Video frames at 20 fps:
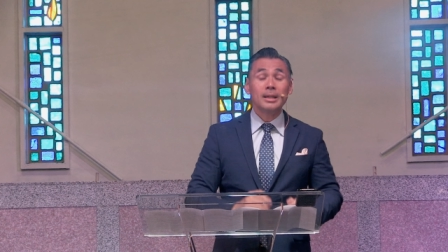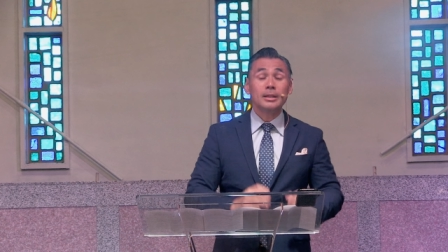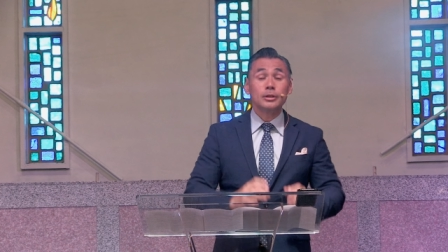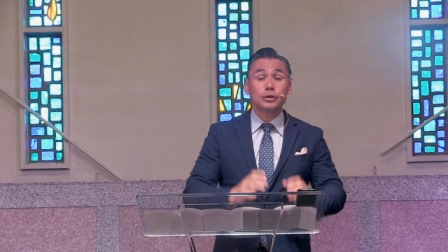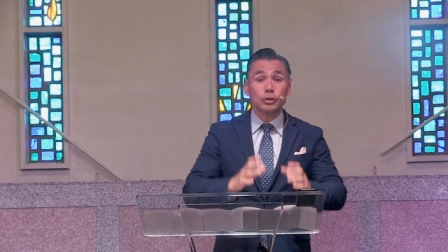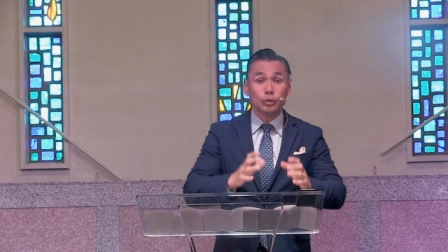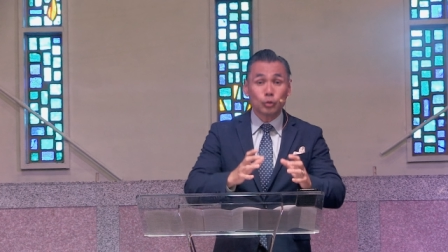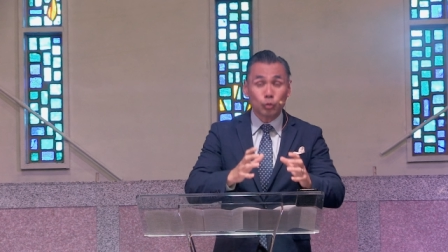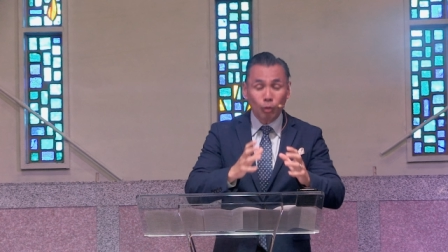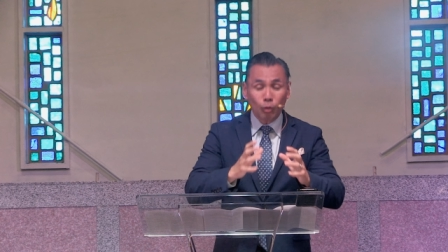
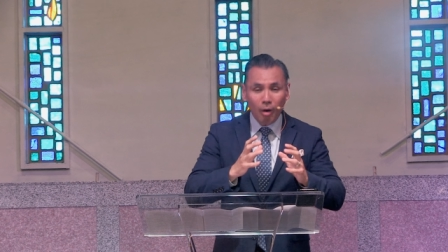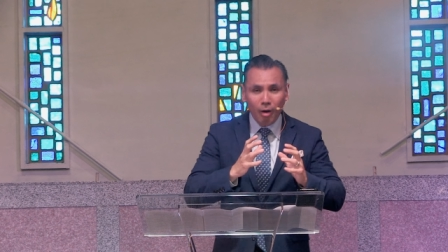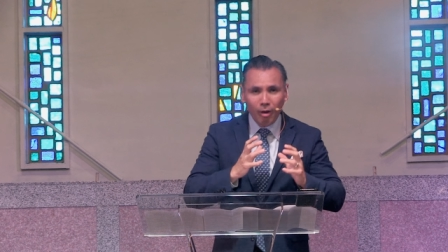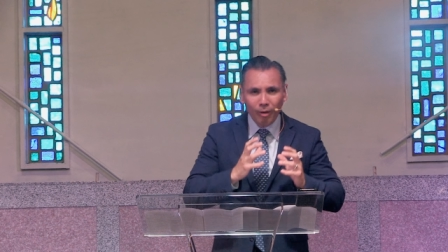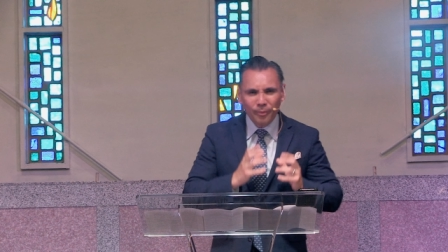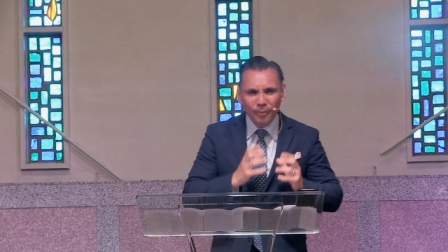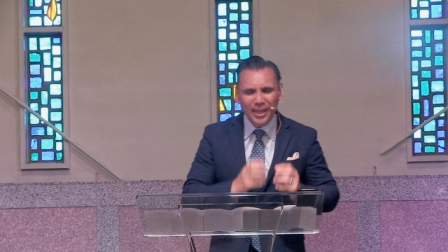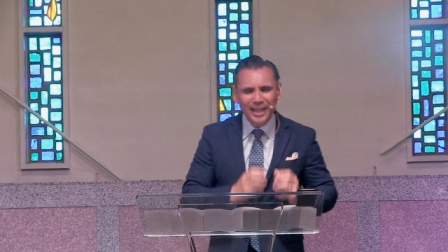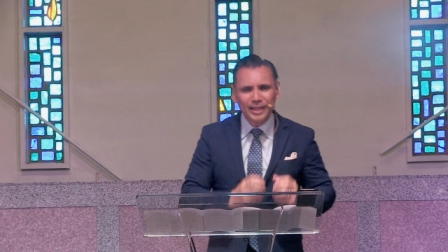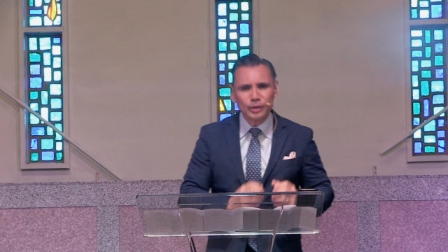to draw
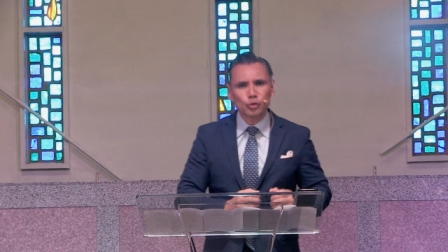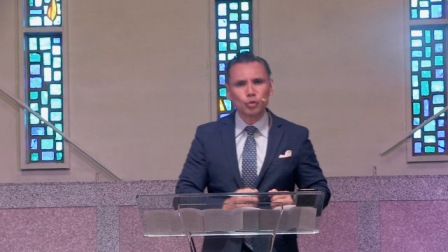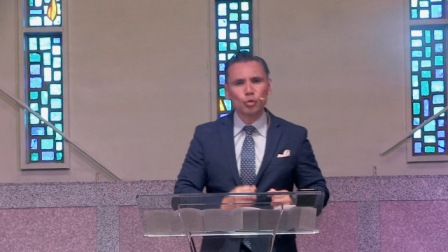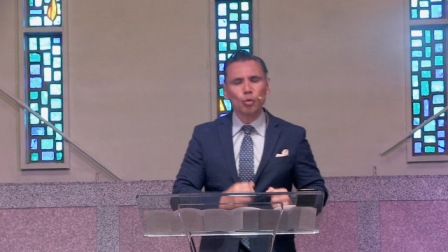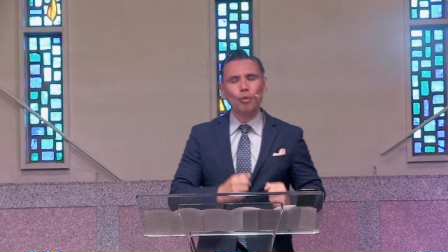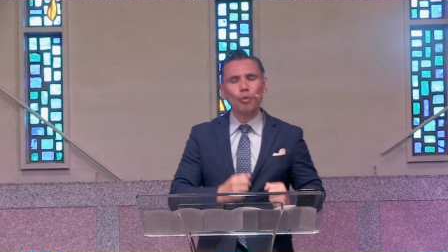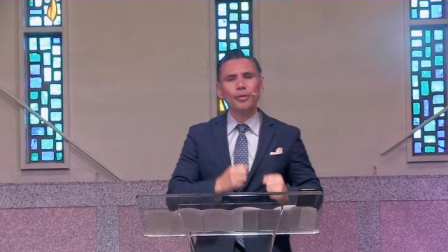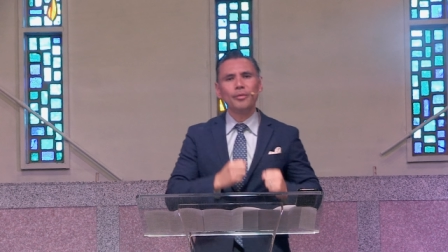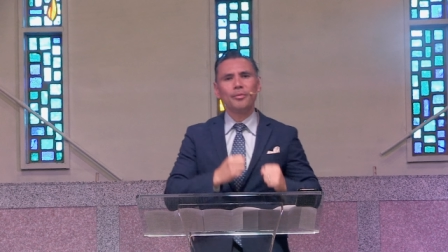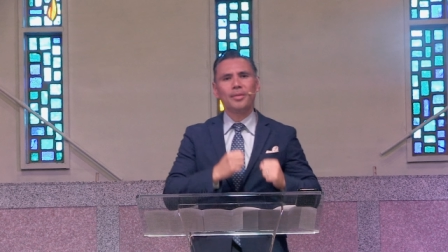on that
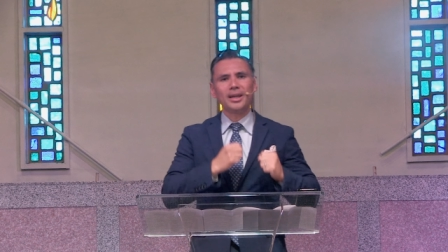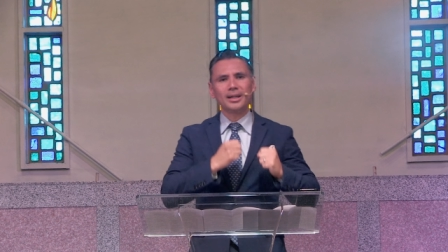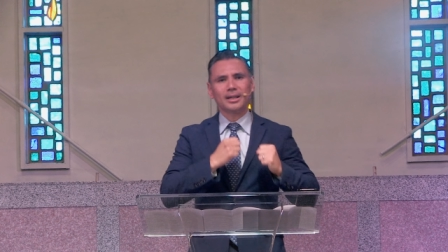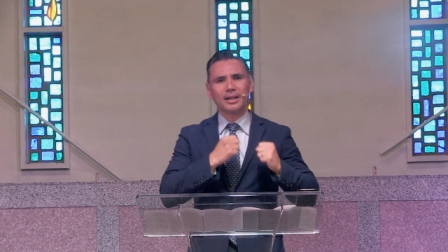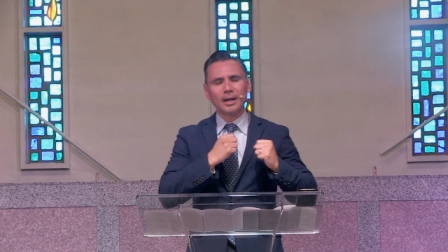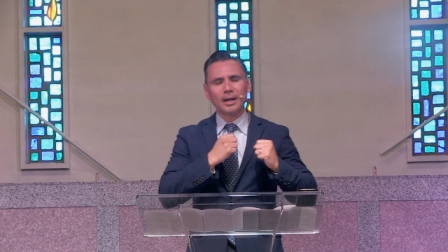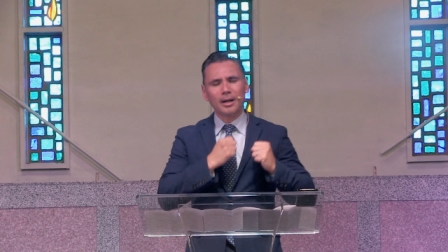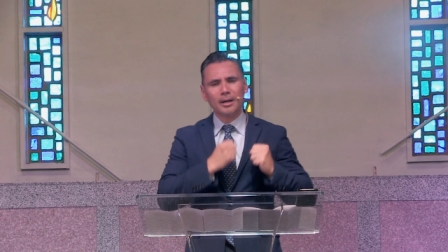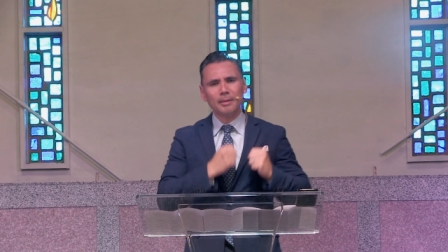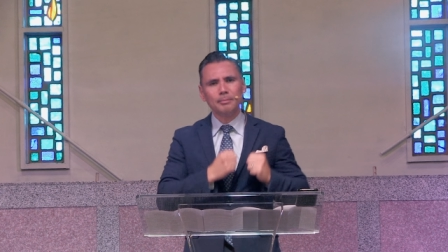joy that
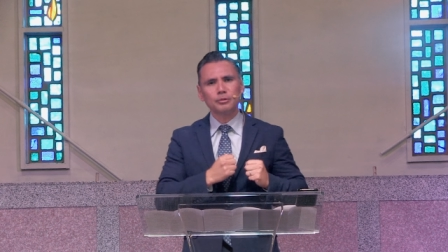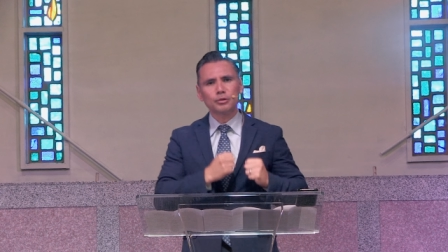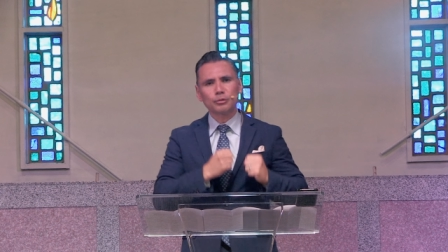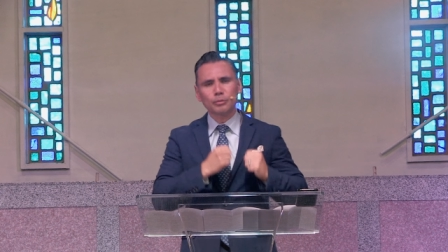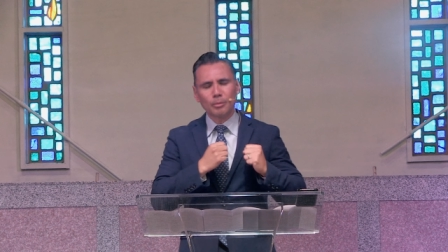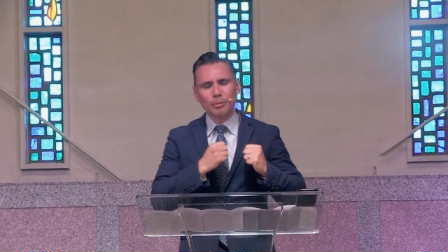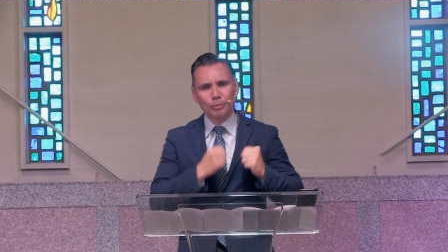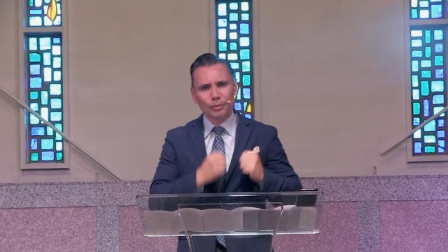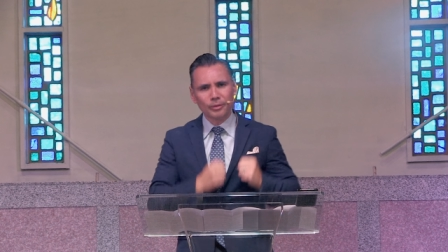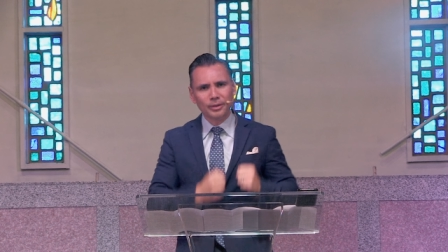comes
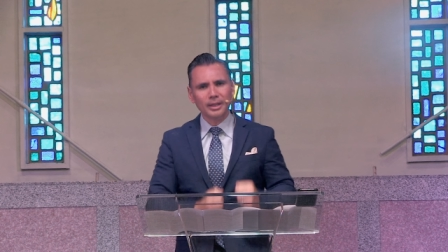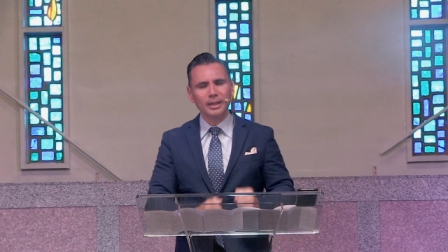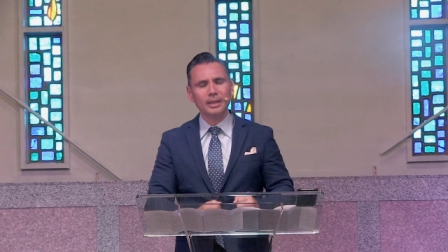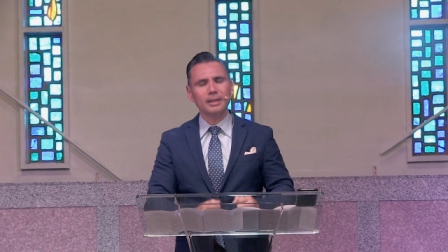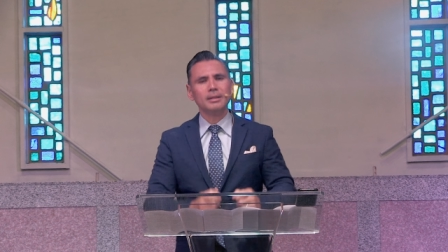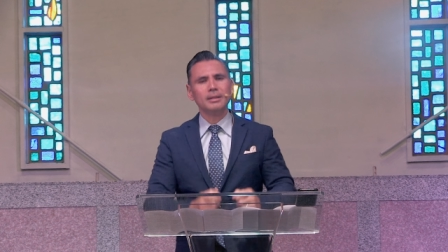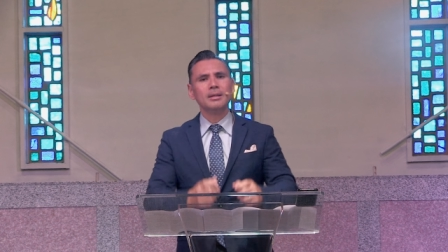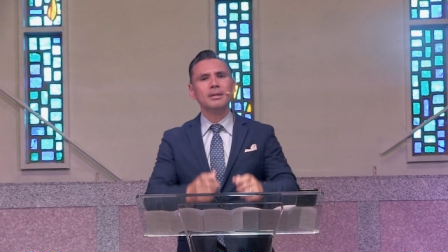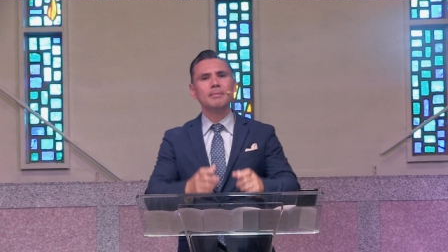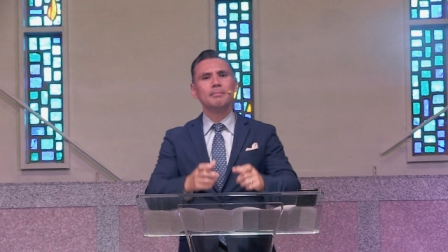from
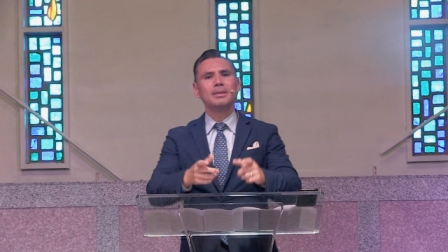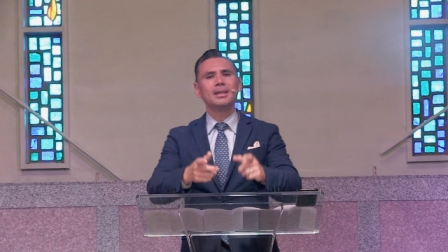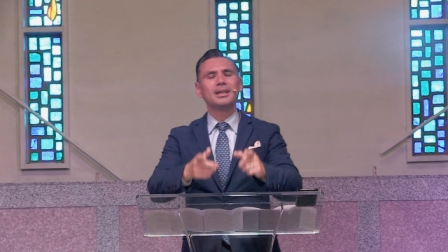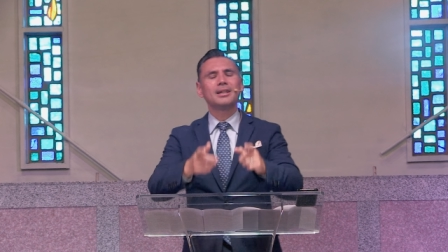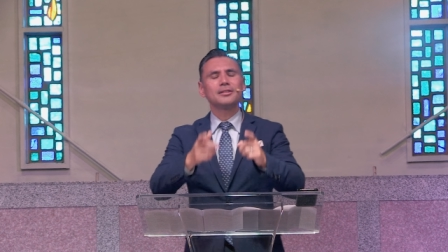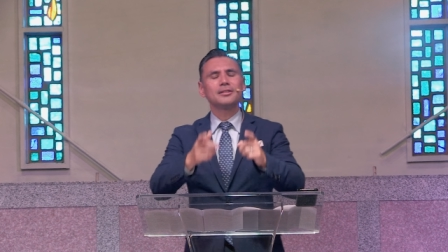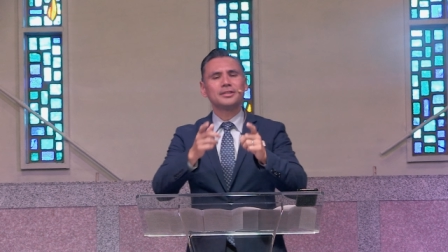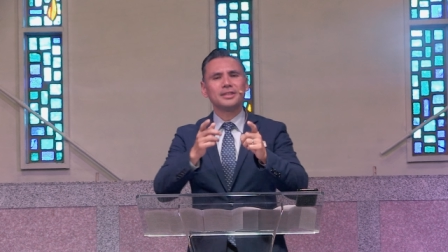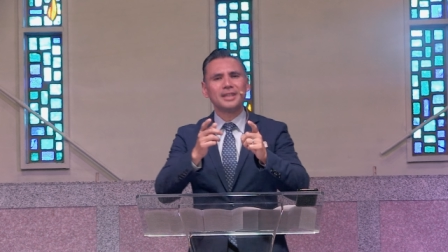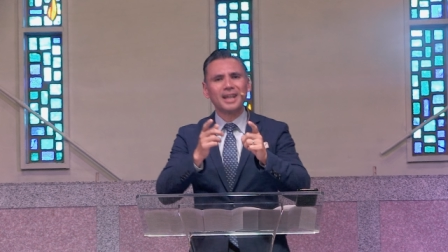within
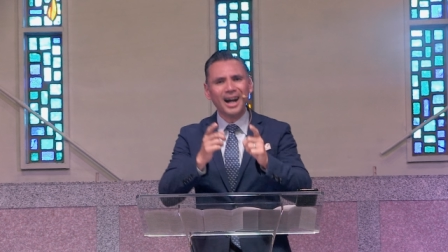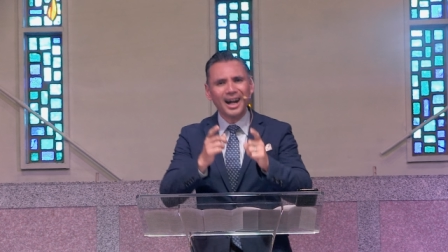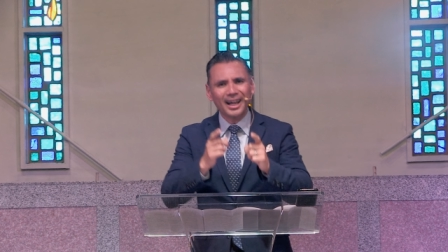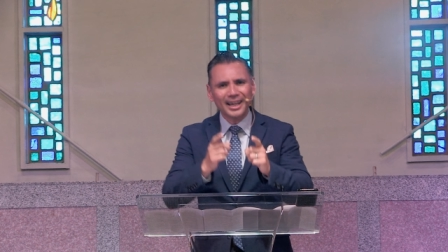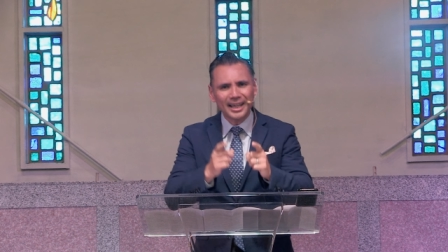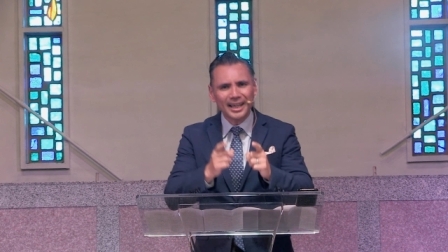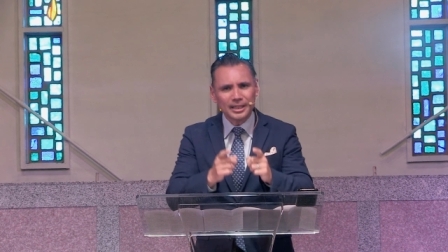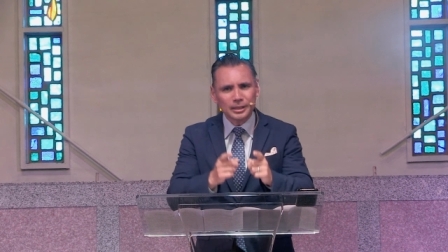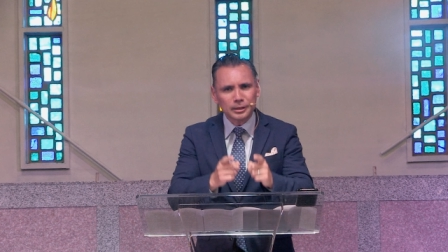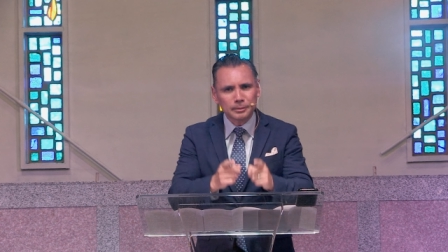because God
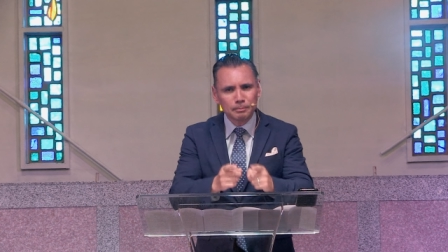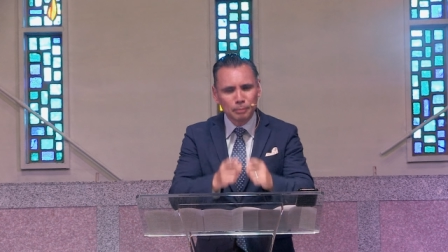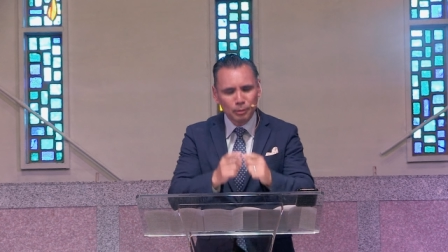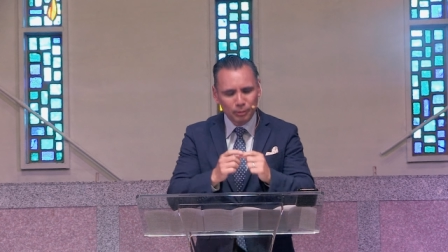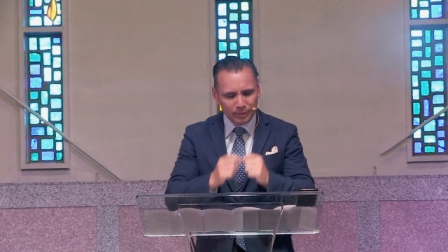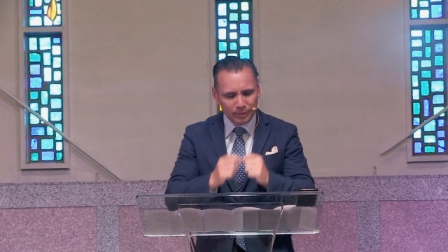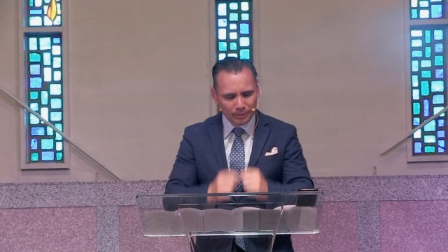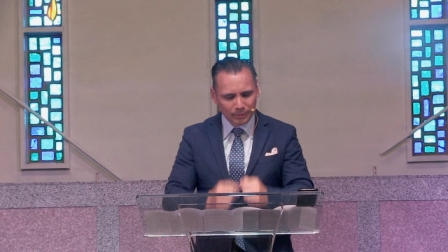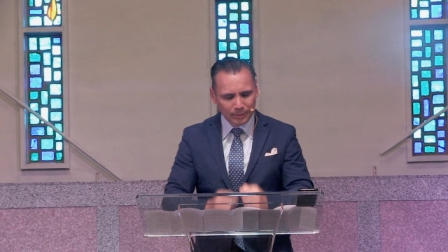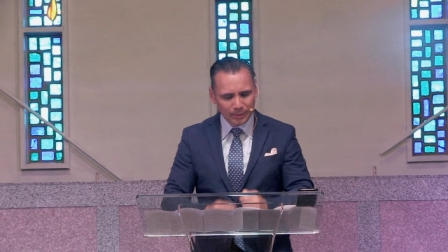has
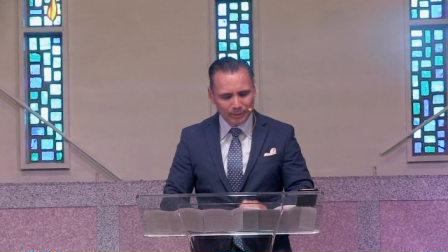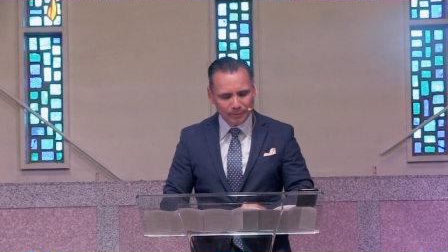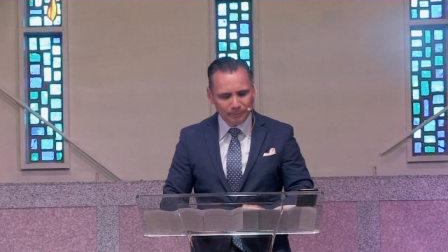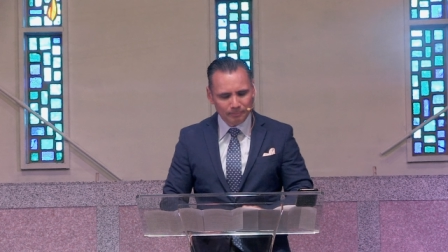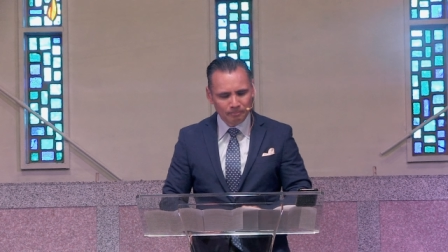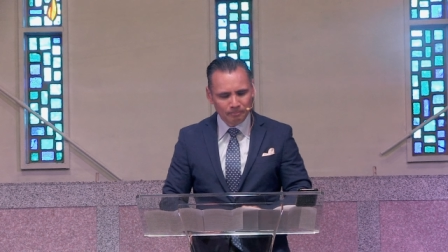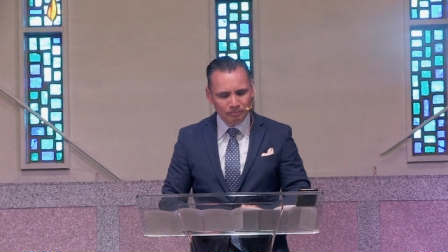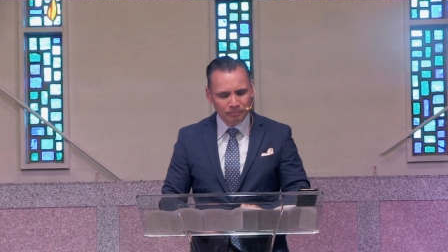put it there.